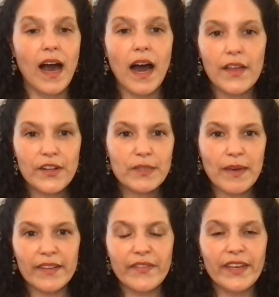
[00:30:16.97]
Others
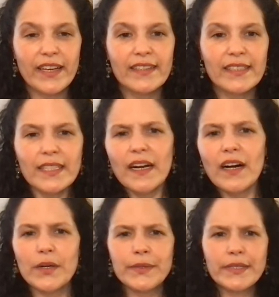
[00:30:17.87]
might feel,
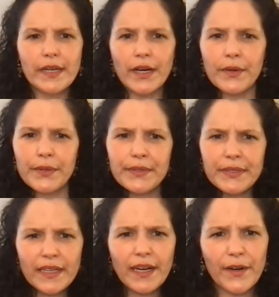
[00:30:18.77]
oh, it's awkward, it's
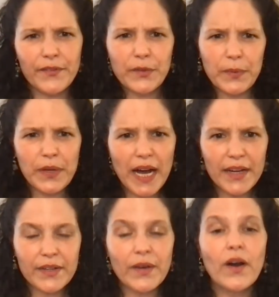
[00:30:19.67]
uncomfortable, I
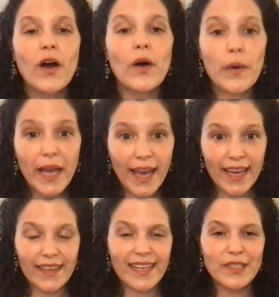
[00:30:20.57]
don't know.
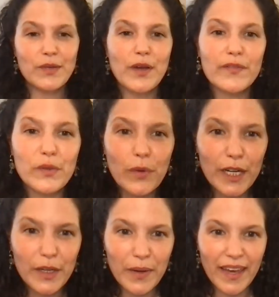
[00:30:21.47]
Okay, that's what you have to
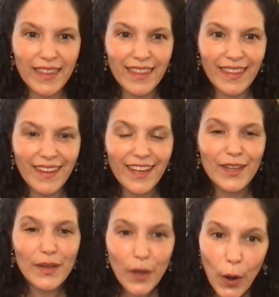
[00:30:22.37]
work with.
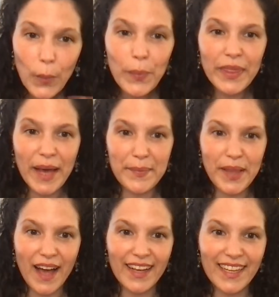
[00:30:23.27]
You need to open that
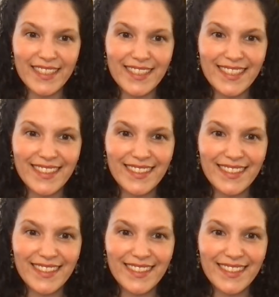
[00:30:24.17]
blockage.